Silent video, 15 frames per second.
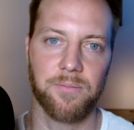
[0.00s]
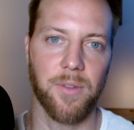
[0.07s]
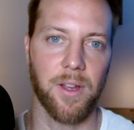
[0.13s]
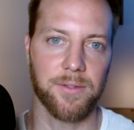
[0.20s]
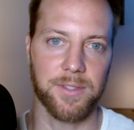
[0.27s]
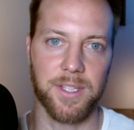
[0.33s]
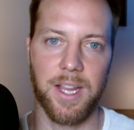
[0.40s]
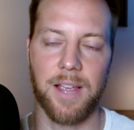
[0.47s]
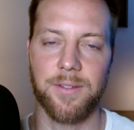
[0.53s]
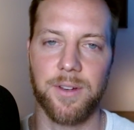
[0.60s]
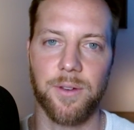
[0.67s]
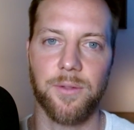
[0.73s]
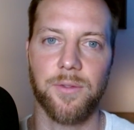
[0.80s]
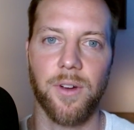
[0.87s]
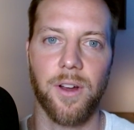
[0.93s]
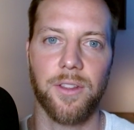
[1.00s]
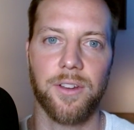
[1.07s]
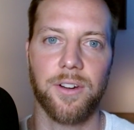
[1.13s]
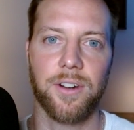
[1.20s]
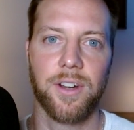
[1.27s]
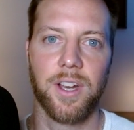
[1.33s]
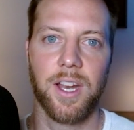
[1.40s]
Obviously, having no
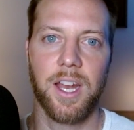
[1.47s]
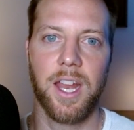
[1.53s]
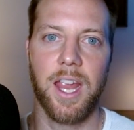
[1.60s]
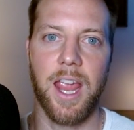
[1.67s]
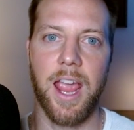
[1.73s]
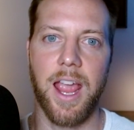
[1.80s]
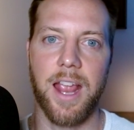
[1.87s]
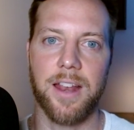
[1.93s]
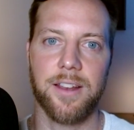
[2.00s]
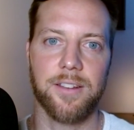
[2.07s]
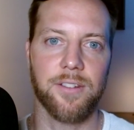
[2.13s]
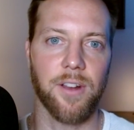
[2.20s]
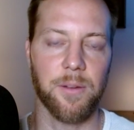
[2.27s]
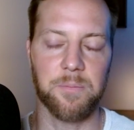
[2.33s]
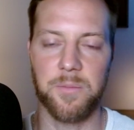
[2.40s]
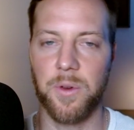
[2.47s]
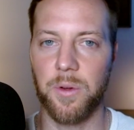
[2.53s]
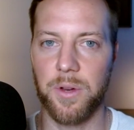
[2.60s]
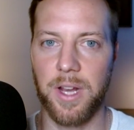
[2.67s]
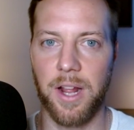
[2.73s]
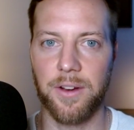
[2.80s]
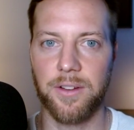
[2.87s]
father and not
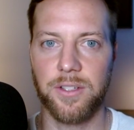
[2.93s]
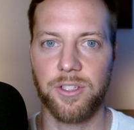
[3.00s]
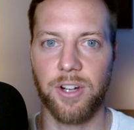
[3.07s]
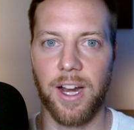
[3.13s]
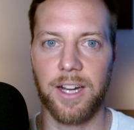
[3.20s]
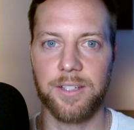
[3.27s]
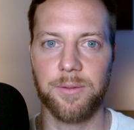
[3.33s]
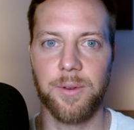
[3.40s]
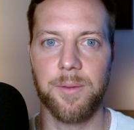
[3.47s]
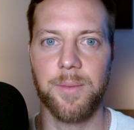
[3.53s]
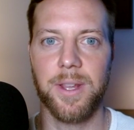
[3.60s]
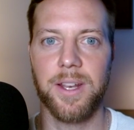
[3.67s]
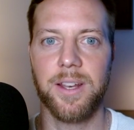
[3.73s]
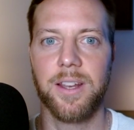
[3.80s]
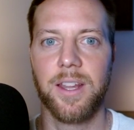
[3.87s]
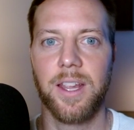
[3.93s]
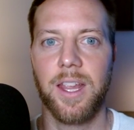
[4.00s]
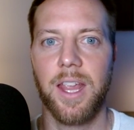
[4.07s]
knowing how to attract women.